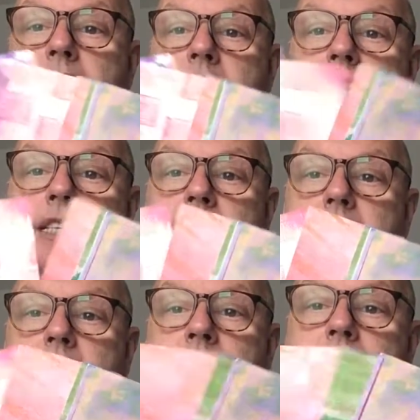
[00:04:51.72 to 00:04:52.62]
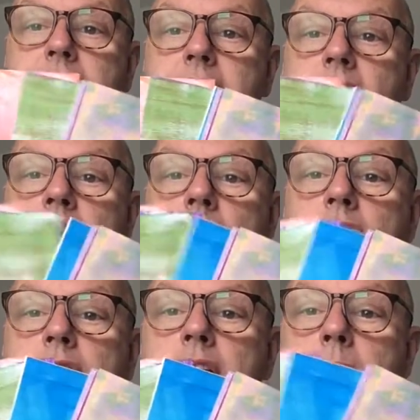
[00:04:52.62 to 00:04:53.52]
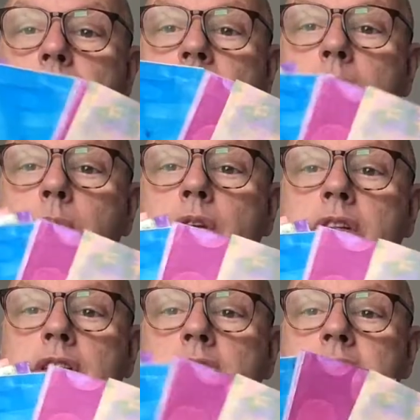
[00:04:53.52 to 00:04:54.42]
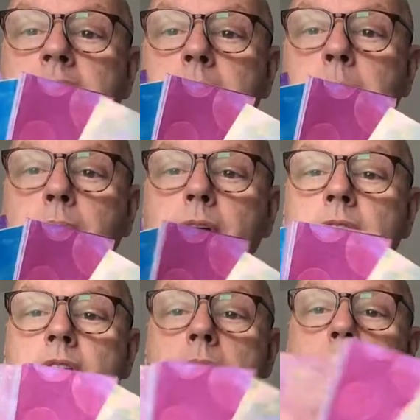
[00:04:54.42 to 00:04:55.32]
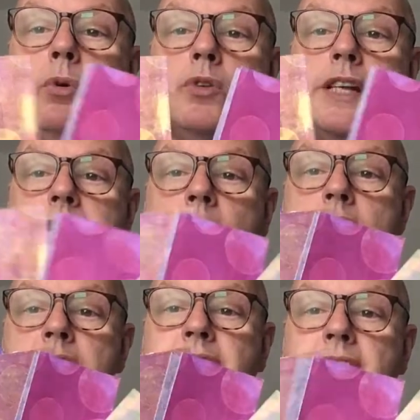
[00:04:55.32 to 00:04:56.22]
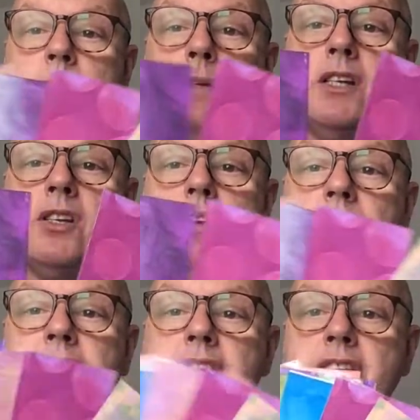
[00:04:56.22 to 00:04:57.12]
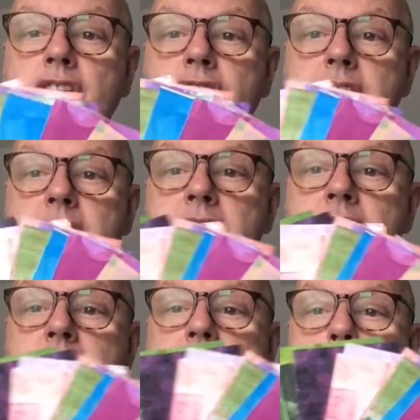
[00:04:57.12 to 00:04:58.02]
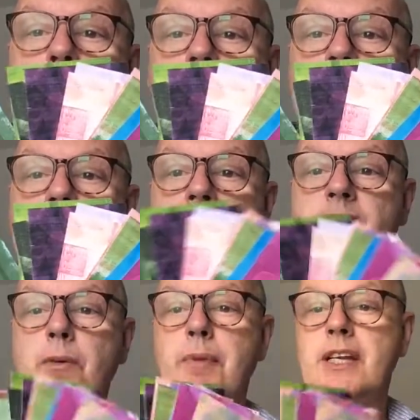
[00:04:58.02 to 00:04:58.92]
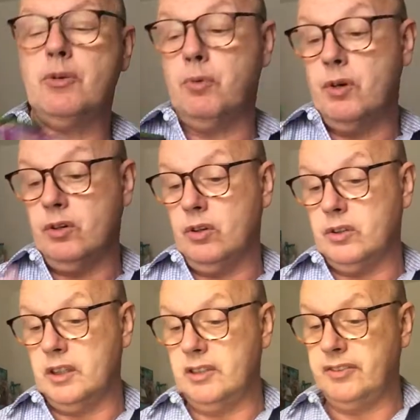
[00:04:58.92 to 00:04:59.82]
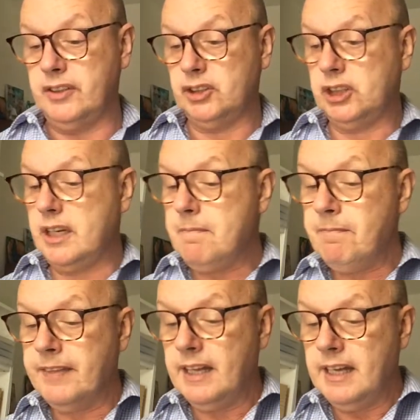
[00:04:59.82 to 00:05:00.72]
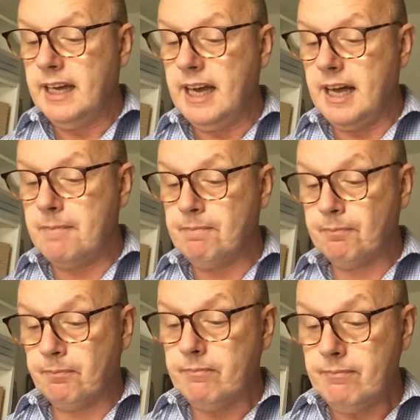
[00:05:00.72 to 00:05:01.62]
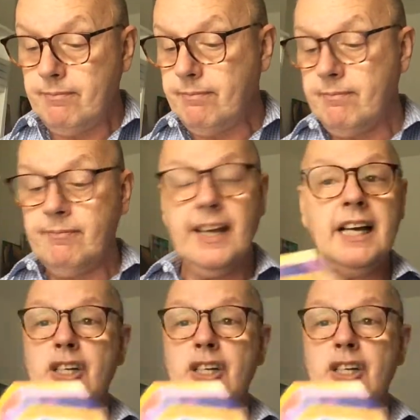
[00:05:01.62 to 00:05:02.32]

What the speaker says: you can see, they're here, a lot of them. I will then put more decorative elements on. These are just bases for me to work on in the future. I